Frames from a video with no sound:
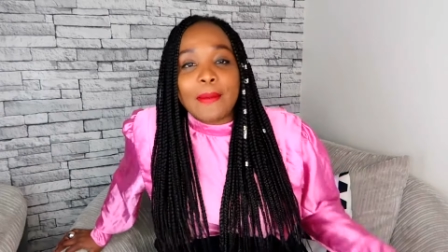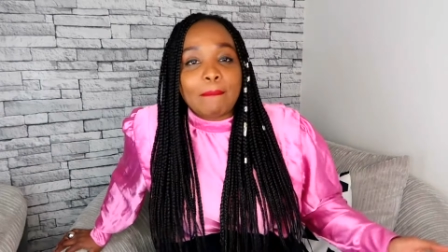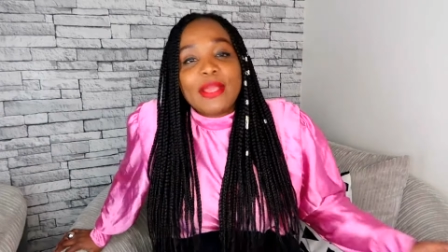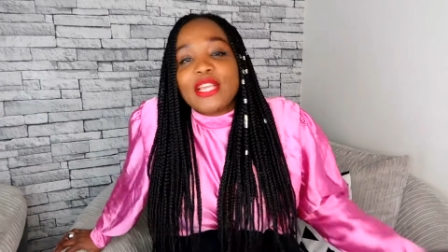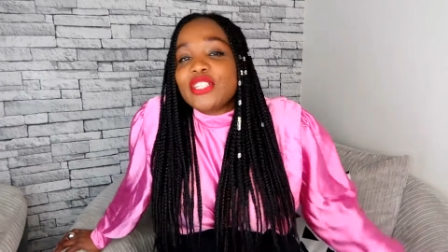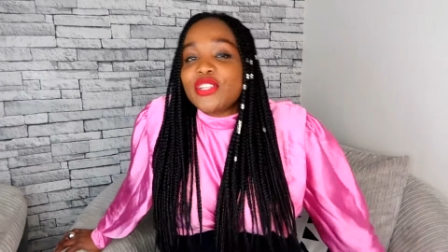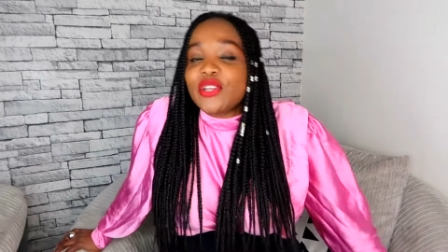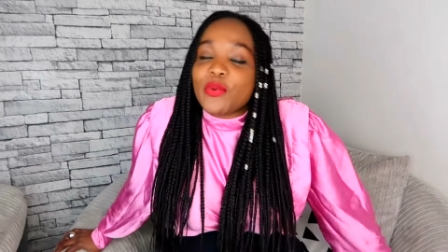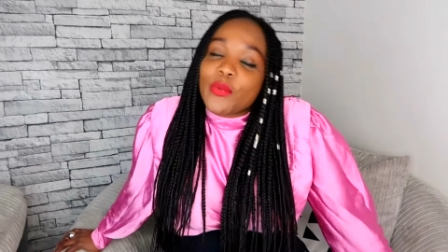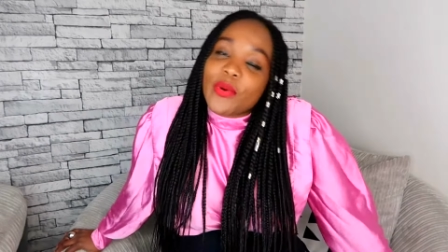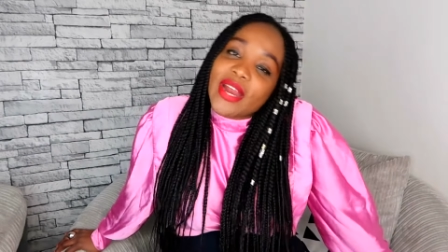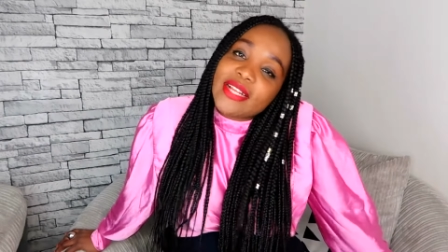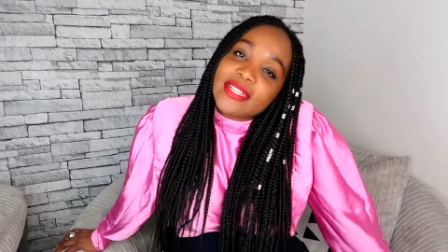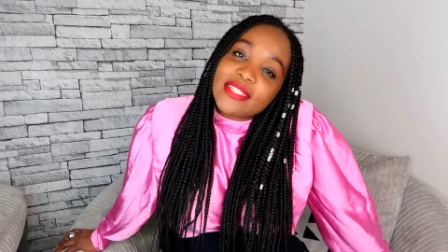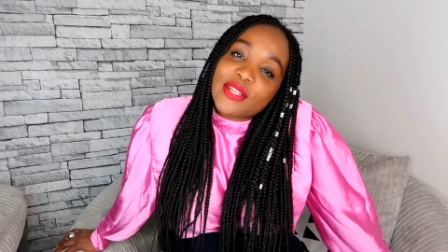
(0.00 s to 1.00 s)
Make sure you're
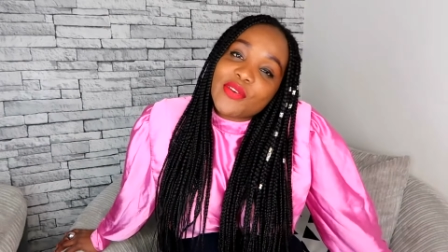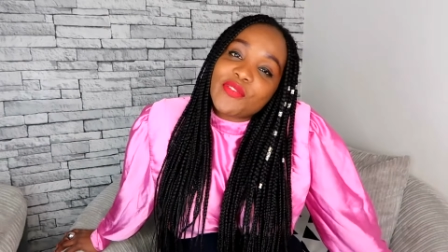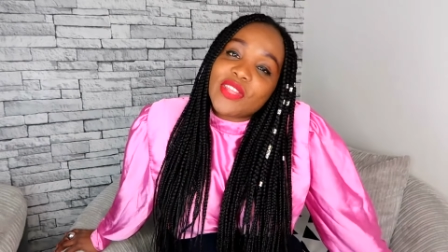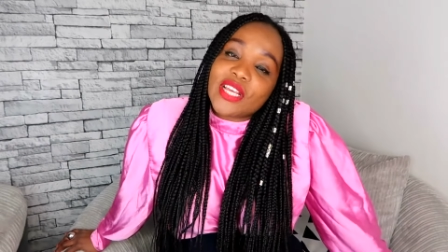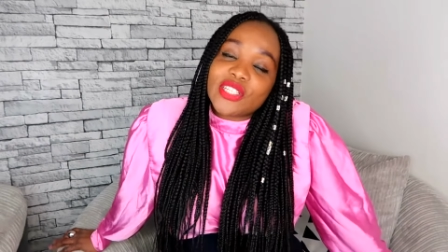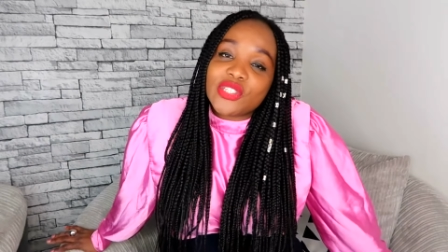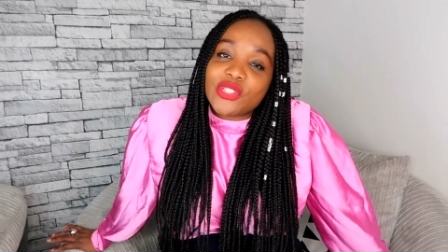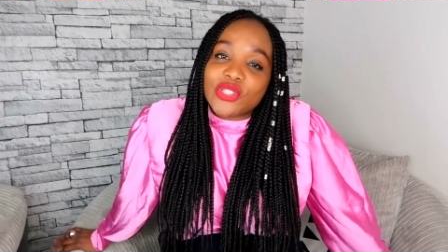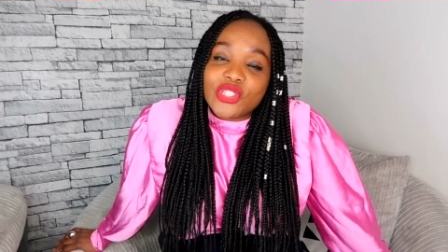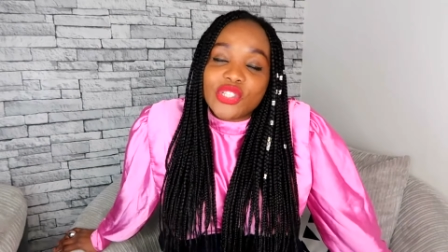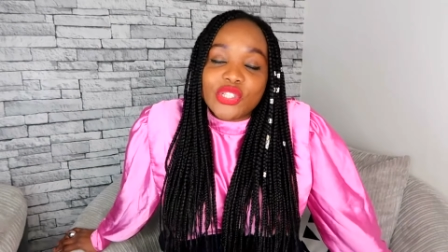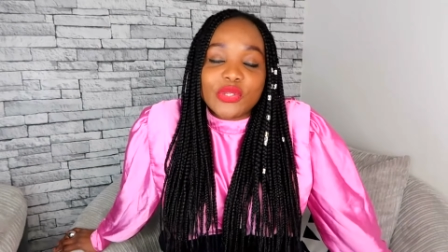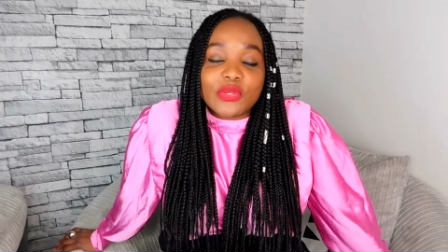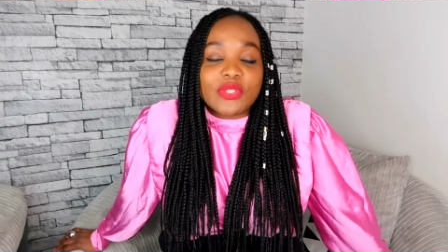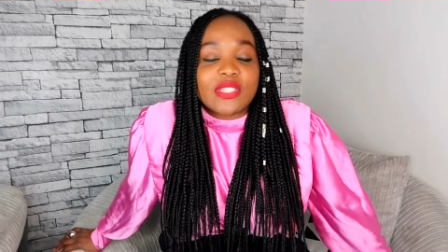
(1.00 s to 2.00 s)
wearing stuff that
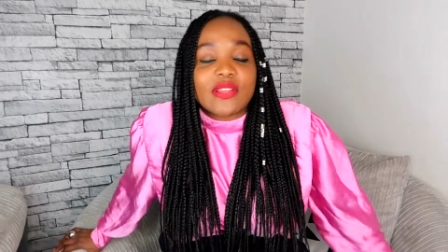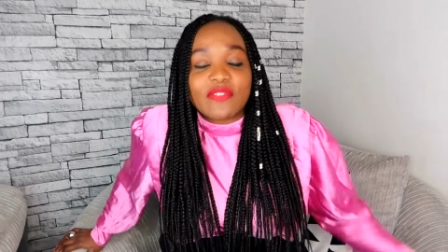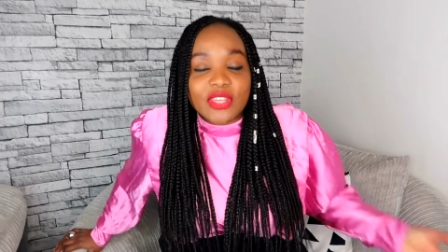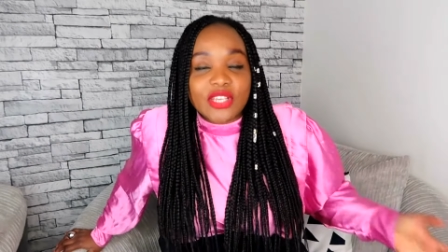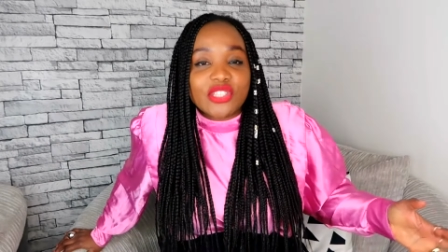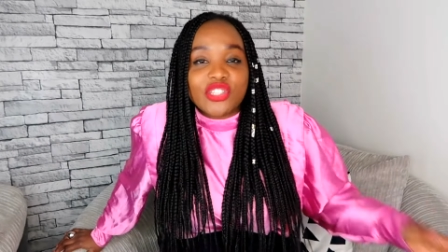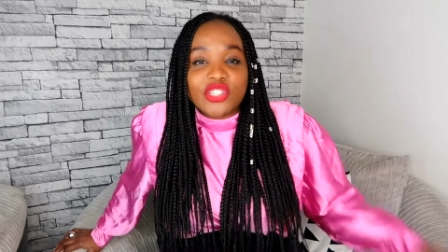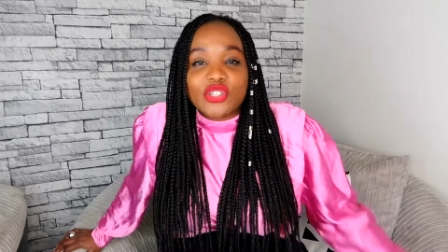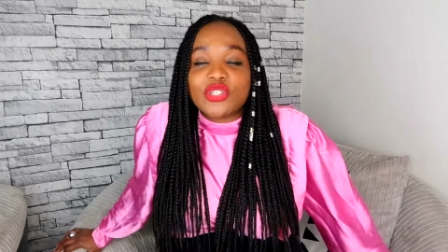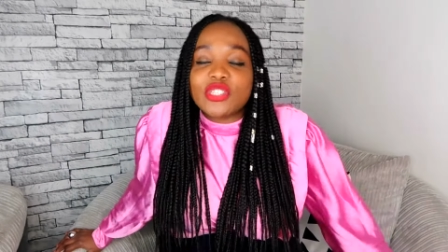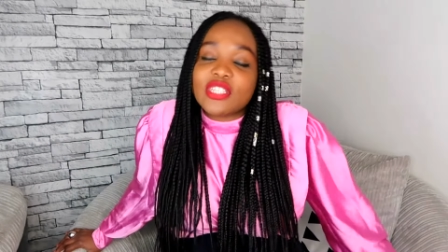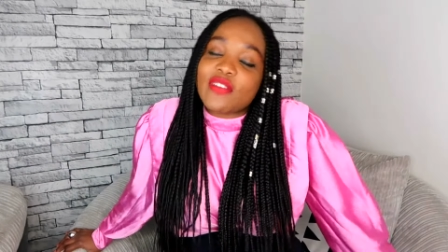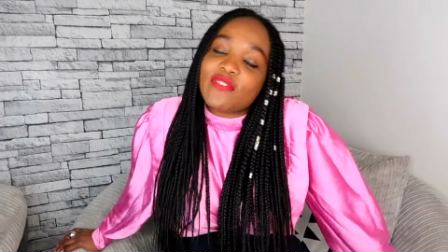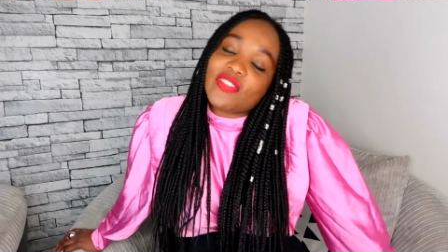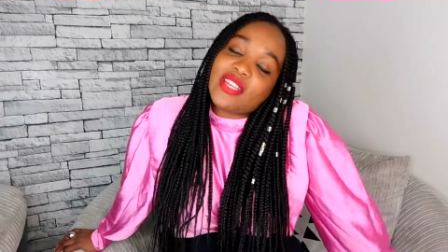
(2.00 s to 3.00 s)
suits you, stuff that is you,
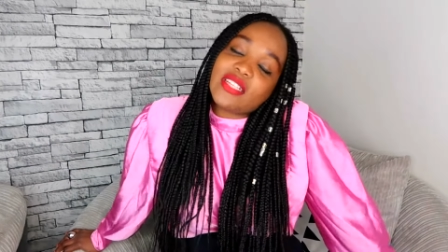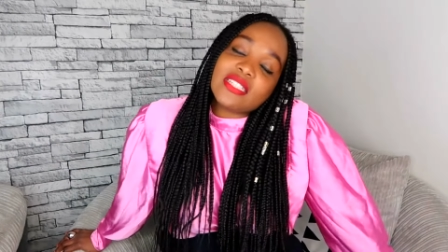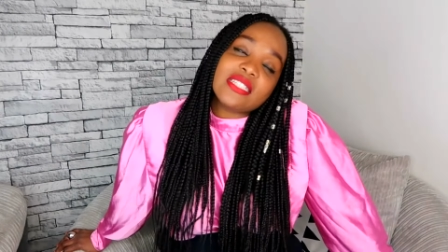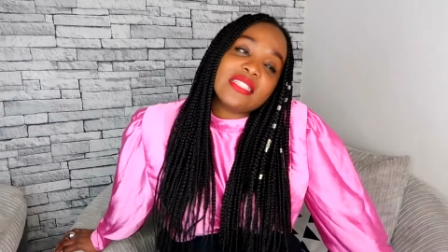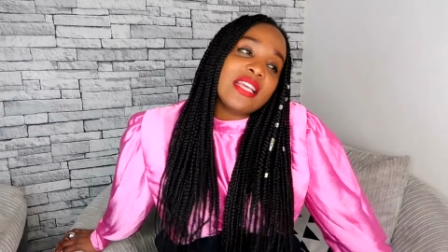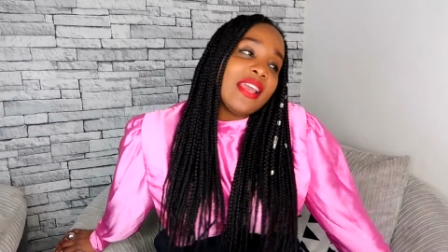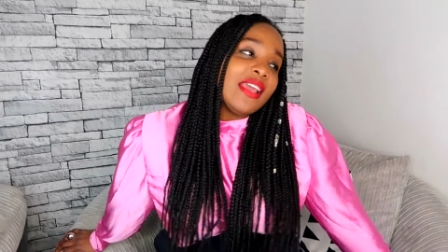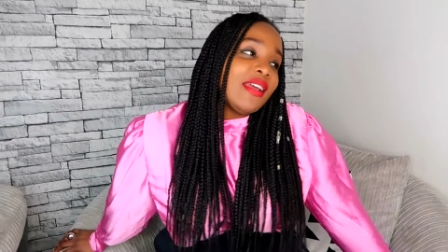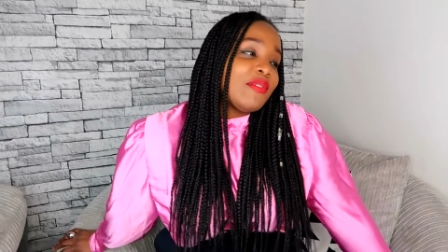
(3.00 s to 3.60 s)
stuff that's